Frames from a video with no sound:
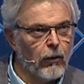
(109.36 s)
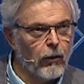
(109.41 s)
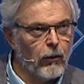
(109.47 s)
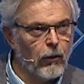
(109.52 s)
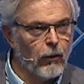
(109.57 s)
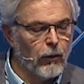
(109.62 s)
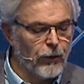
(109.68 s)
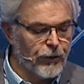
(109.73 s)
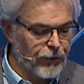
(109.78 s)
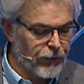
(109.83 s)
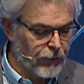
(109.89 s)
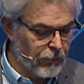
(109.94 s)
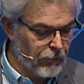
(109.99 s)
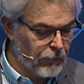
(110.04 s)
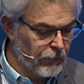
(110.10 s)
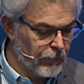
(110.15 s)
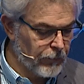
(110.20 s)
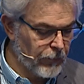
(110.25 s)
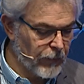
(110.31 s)
also
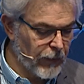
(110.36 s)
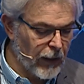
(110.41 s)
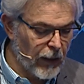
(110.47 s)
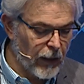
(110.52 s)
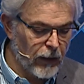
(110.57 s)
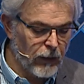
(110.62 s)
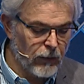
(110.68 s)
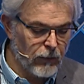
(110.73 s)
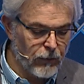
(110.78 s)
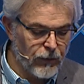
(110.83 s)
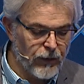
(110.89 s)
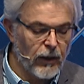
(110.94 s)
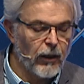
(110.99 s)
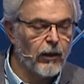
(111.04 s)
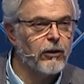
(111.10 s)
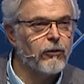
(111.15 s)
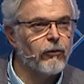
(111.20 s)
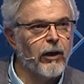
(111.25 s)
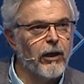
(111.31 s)
an industrial
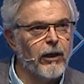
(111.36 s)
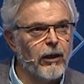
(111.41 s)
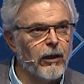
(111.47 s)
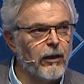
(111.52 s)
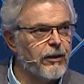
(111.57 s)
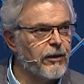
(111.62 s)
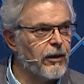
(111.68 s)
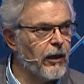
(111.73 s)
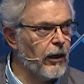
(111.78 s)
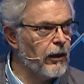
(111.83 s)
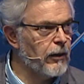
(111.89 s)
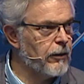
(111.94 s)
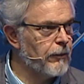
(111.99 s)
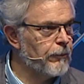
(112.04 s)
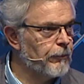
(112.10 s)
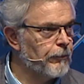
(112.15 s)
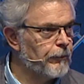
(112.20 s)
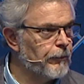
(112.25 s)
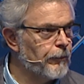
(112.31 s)
training site,
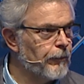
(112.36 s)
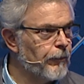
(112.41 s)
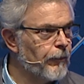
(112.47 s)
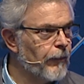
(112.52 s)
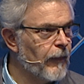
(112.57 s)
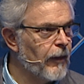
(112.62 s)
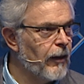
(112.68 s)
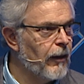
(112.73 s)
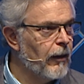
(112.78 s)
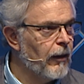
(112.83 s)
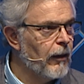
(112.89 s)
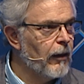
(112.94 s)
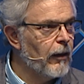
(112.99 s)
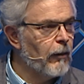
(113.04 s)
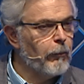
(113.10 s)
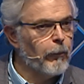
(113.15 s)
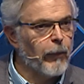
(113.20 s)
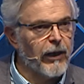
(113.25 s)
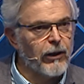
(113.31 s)

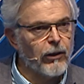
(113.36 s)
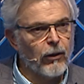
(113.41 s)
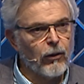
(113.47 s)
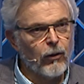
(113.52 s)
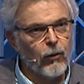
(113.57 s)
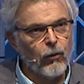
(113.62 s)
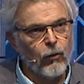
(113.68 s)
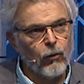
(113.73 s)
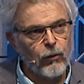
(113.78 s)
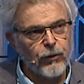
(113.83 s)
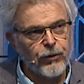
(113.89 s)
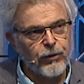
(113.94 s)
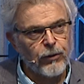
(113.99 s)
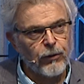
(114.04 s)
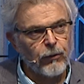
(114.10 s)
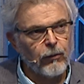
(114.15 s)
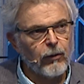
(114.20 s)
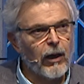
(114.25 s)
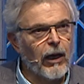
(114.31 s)
but
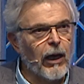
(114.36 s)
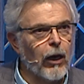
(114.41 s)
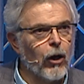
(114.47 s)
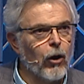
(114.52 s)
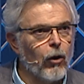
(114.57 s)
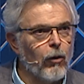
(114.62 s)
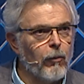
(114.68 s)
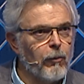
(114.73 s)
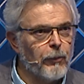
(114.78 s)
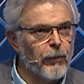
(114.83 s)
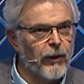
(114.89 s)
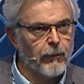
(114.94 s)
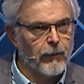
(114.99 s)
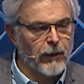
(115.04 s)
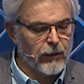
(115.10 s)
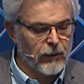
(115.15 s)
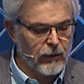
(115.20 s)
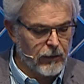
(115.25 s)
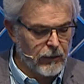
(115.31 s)
also a
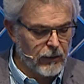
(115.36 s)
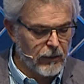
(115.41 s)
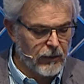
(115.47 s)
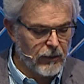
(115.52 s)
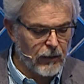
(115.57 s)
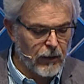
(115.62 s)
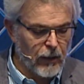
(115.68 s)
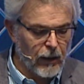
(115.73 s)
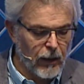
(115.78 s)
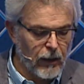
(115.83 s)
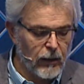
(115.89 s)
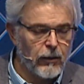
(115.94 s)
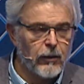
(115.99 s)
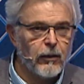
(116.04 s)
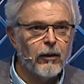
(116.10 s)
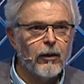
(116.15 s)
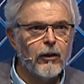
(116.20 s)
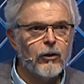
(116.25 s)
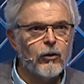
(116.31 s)
complement site
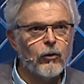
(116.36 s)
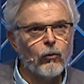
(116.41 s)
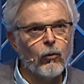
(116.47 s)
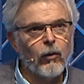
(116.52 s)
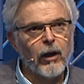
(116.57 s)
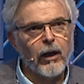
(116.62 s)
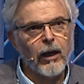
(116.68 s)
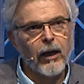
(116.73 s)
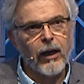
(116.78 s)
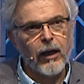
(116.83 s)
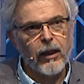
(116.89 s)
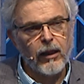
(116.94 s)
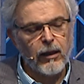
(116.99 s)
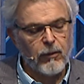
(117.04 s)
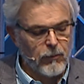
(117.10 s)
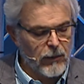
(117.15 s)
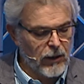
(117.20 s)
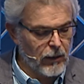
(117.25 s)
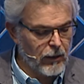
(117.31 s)
to
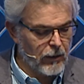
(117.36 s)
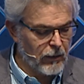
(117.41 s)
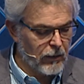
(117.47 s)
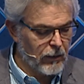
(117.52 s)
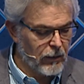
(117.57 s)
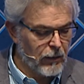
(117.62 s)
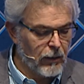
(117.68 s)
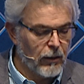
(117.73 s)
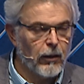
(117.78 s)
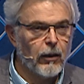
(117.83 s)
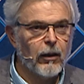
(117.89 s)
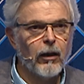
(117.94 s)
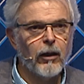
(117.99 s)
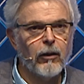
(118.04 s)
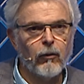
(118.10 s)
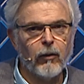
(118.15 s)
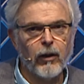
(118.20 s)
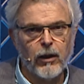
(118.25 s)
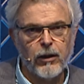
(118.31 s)
academia
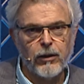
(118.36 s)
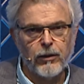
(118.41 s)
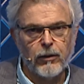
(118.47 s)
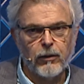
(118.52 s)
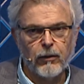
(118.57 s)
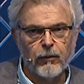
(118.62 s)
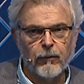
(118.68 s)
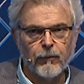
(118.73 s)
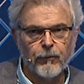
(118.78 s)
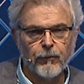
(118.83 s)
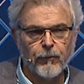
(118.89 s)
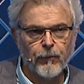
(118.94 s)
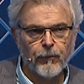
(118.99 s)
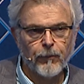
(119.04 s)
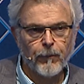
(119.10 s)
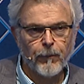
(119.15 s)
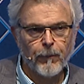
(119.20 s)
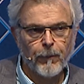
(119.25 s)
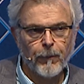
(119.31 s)
education
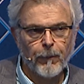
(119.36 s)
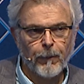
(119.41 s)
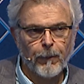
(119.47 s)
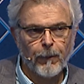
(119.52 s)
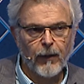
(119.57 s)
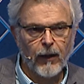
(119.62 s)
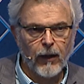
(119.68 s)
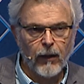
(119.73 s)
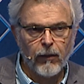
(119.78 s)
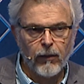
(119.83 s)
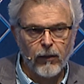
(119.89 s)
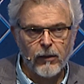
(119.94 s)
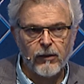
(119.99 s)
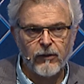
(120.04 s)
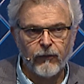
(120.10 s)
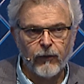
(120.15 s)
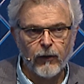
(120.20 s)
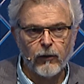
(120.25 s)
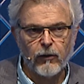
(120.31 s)
in this
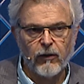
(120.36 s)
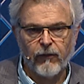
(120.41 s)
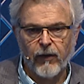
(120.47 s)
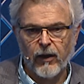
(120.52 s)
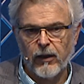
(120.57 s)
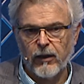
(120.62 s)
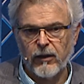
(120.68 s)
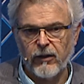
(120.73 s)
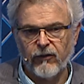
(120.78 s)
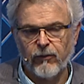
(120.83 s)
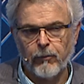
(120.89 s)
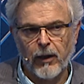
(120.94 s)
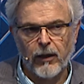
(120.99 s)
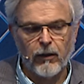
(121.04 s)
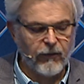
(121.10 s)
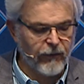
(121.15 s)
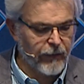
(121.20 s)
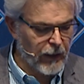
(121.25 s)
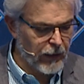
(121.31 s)
field of additive
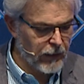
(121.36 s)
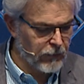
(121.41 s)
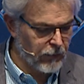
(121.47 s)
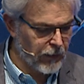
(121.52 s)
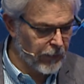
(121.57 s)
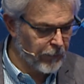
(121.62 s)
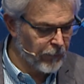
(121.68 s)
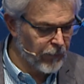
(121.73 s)
manufacturing.